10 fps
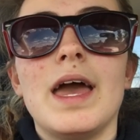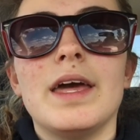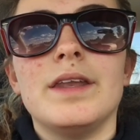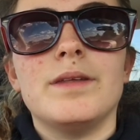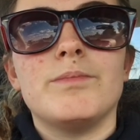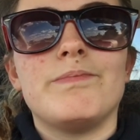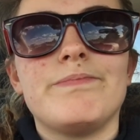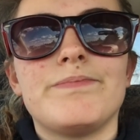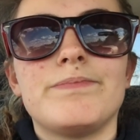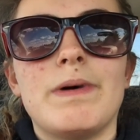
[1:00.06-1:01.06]
and
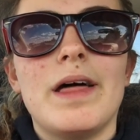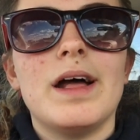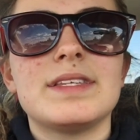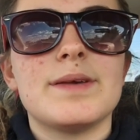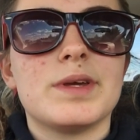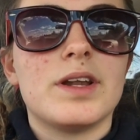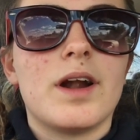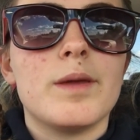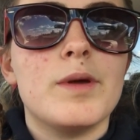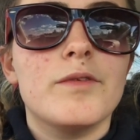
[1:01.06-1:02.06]
by that time it had
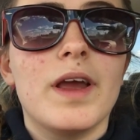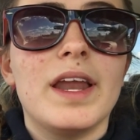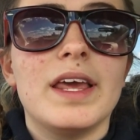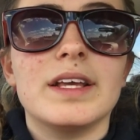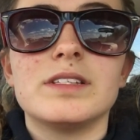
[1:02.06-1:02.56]
already been raining,